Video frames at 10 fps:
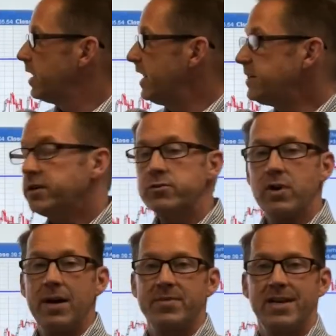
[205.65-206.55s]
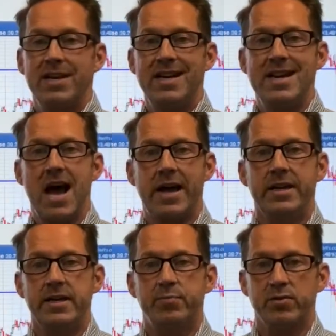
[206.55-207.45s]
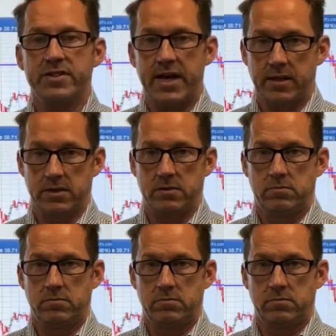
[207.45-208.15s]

Intel dropped 90%.